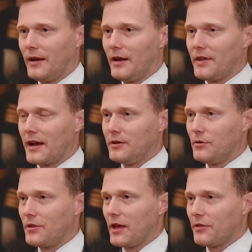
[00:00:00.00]
then I
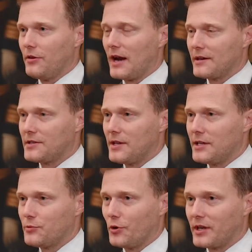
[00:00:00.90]
do think the United
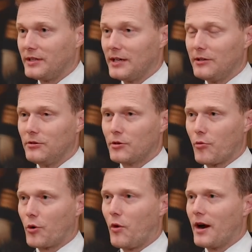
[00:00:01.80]
States will continue
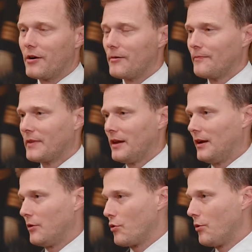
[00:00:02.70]
to require
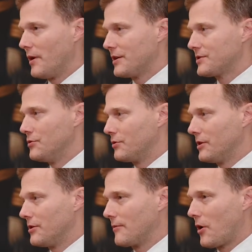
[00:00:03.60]
a robust
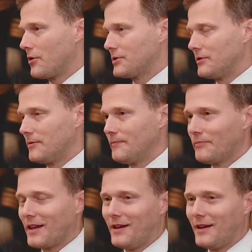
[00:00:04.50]
nuclear arsenal.